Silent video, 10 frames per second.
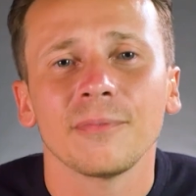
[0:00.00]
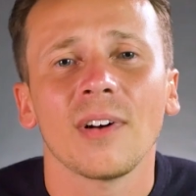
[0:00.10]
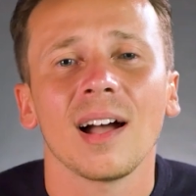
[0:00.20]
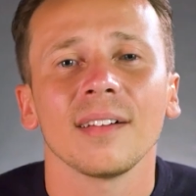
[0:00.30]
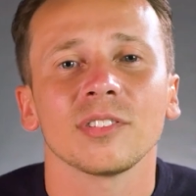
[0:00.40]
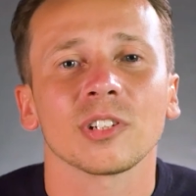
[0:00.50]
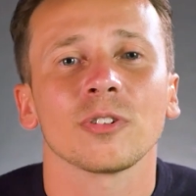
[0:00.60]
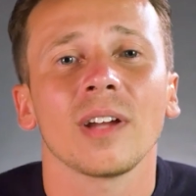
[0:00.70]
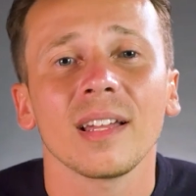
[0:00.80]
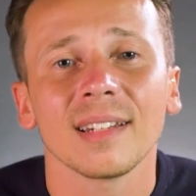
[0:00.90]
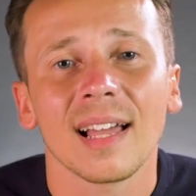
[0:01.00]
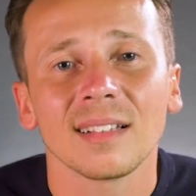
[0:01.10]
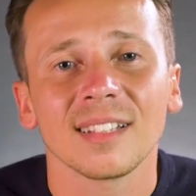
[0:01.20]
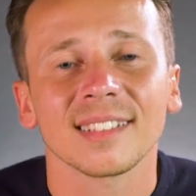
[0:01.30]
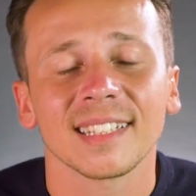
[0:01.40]
5 is to create an
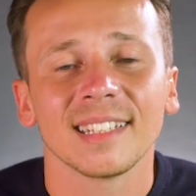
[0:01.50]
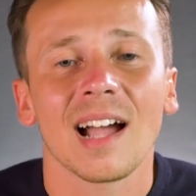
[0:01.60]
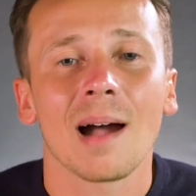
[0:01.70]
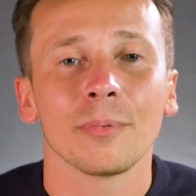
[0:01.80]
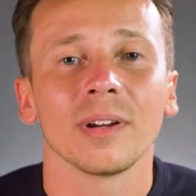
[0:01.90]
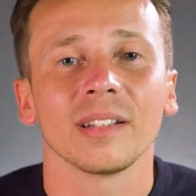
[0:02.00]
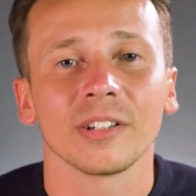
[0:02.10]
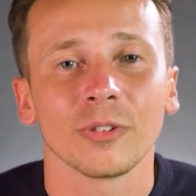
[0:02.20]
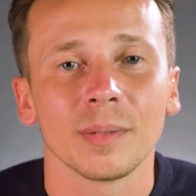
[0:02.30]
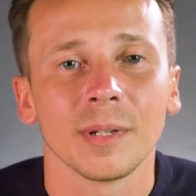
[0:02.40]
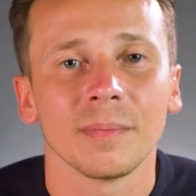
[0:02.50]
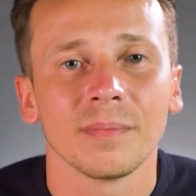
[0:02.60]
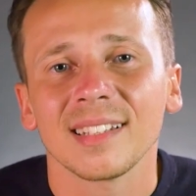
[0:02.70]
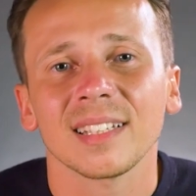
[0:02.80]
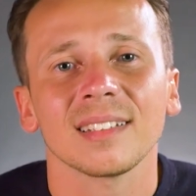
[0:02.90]
LLC operating agreement.
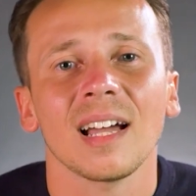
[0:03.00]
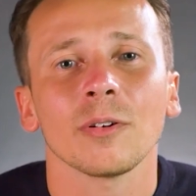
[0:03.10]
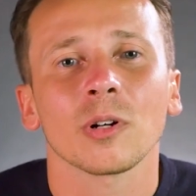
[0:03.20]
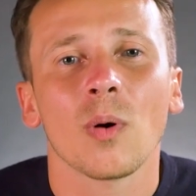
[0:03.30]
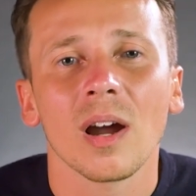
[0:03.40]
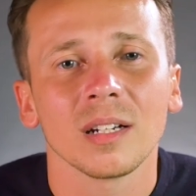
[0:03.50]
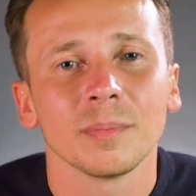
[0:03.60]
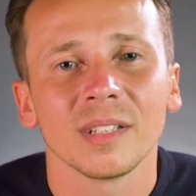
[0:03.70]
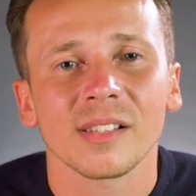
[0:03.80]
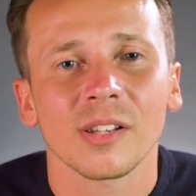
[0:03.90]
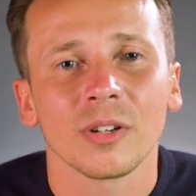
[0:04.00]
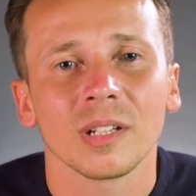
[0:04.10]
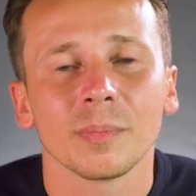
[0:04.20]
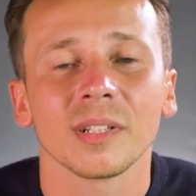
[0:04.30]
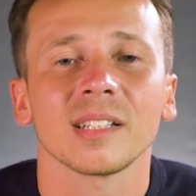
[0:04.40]
This is not required in
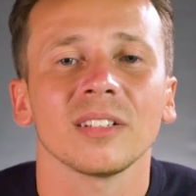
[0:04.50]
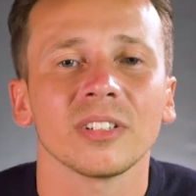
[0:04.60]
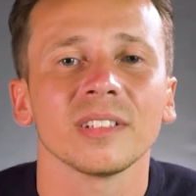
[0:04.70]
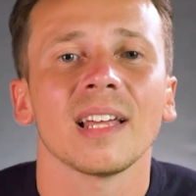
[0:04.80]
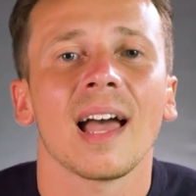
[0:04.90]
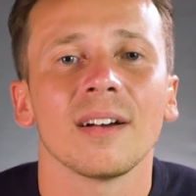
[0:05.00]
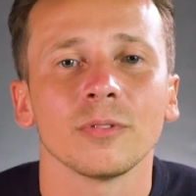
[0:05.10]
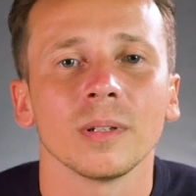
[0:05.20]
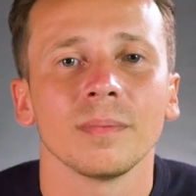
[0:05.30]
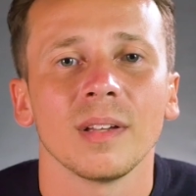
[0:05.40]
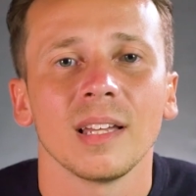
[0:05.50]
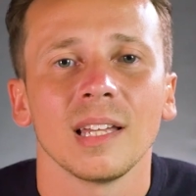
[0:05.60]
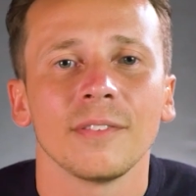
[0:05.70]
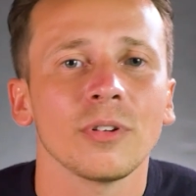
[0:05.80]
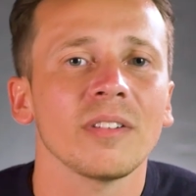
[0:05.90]
Minnesota, but it's still good to have one.
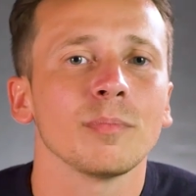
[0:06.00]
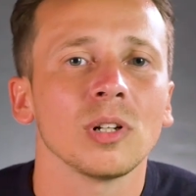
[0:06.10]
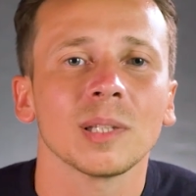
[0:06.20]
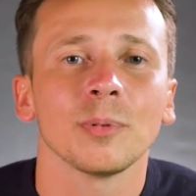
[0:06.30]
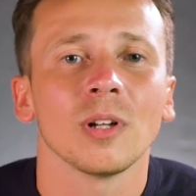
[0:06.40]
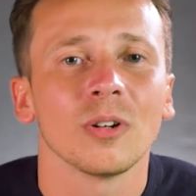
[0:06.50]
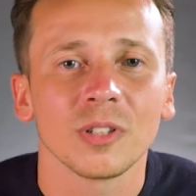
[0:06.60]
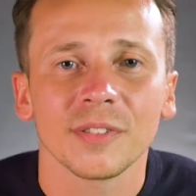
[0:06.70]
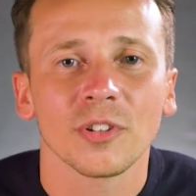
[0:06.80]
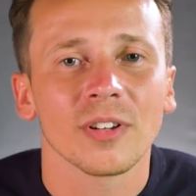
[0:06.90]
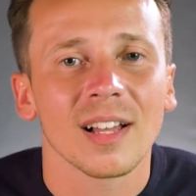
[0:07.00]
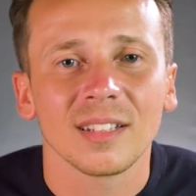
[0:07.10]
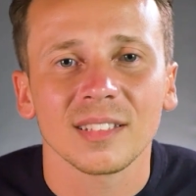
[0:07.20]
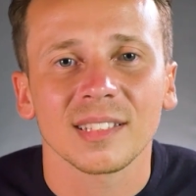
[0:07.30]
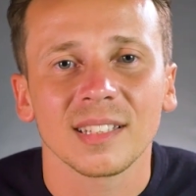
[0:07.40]
If you have multiple owners for your
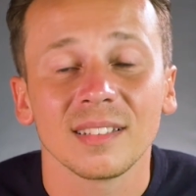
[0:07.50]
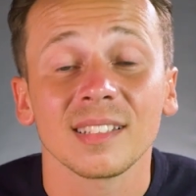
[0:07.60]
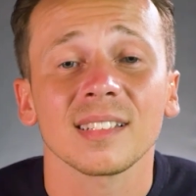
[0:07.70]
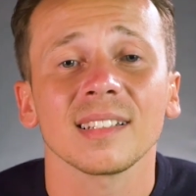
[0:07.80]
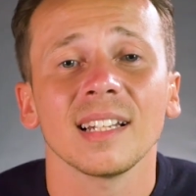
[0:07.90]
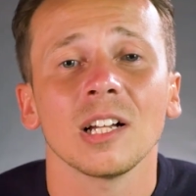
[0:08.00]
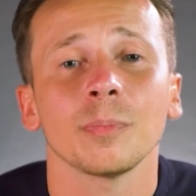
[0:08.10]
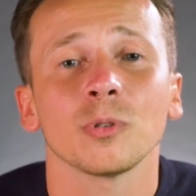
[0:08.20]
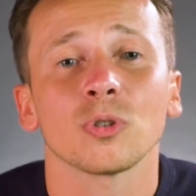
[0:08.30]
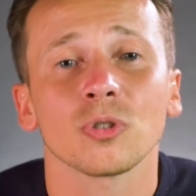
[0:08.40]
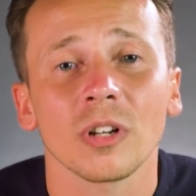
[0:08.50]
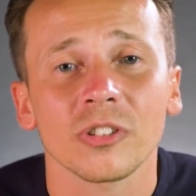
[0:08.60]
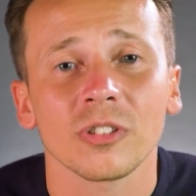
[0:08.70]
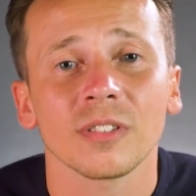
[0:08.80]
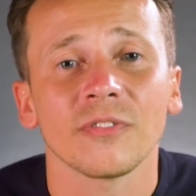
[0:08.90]
LLC, this is going to help you
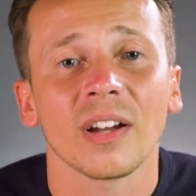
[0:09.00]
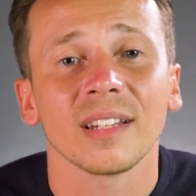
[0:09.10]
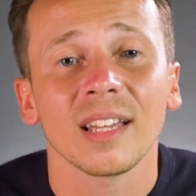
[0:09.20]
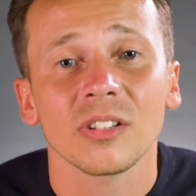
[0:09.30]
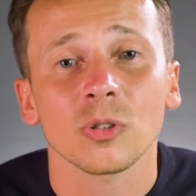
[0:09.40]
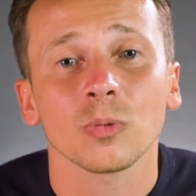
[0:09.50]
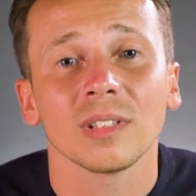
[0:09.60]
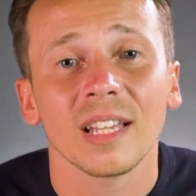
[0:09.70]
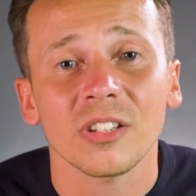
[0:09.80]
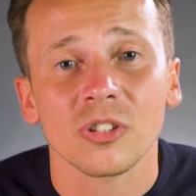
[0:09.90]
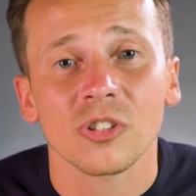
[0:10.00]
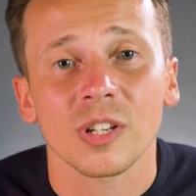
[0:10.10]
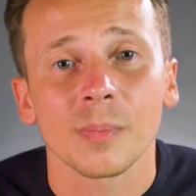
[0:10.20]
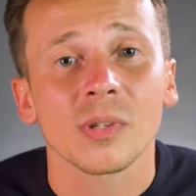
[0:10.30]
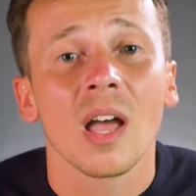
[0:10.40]
structure the financial
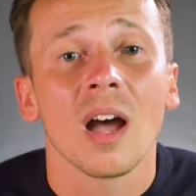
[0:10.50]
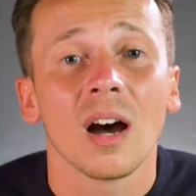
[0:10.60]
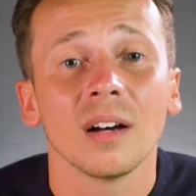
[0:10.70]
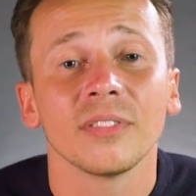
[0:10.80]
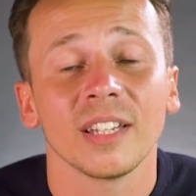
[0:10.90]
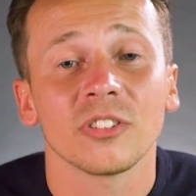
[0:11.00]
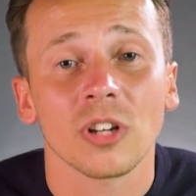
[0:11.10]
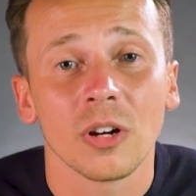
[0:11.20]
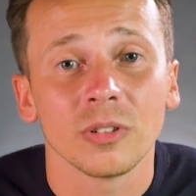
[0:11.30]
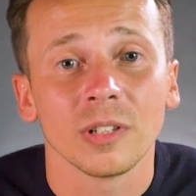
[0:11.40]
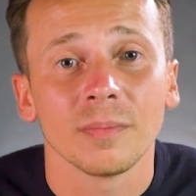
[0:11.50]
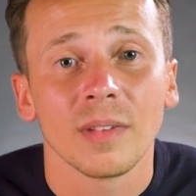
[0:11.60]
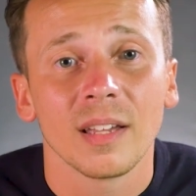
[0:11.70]
relationships of each owner.